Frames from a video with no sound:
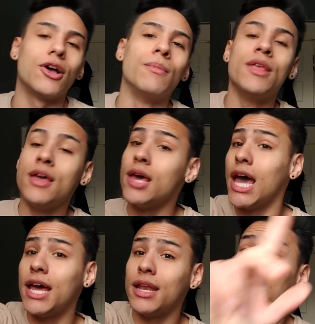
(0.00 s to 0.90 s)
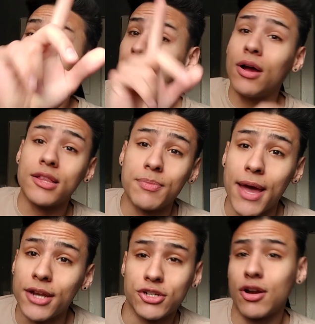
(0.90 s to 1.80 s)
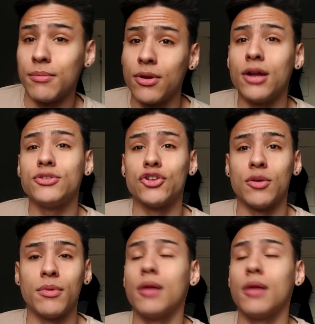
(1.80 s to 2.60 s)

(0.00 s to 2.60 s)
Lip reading: So, and I am not Spanish, or I'm not German.